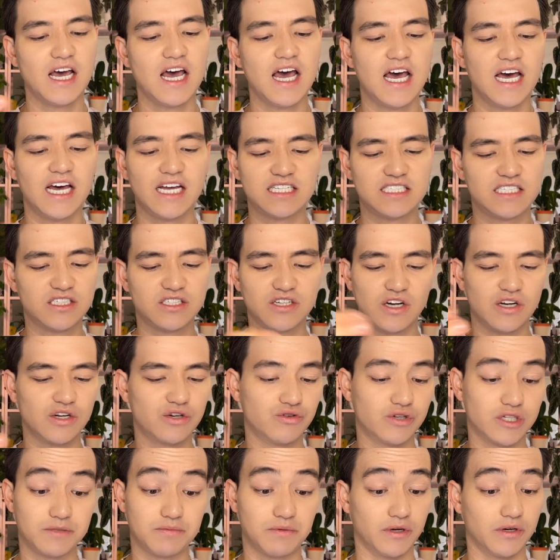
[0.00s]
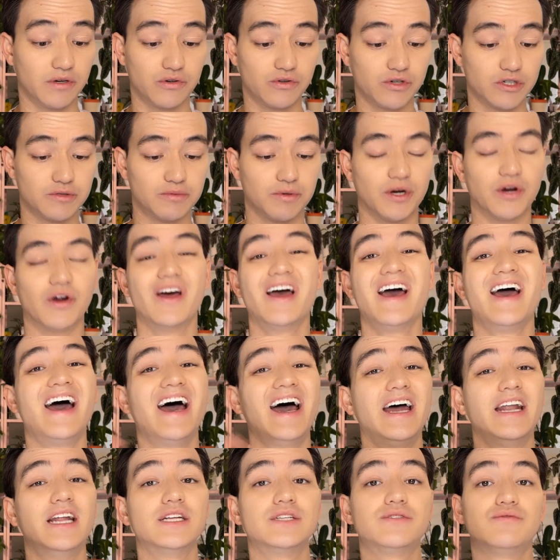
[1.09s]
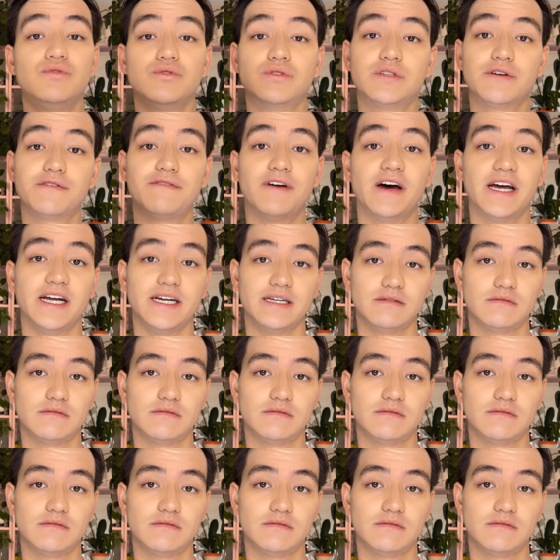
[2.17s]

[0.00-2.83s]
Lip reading: It's just gotten crispier and crispier, and its roots are fine.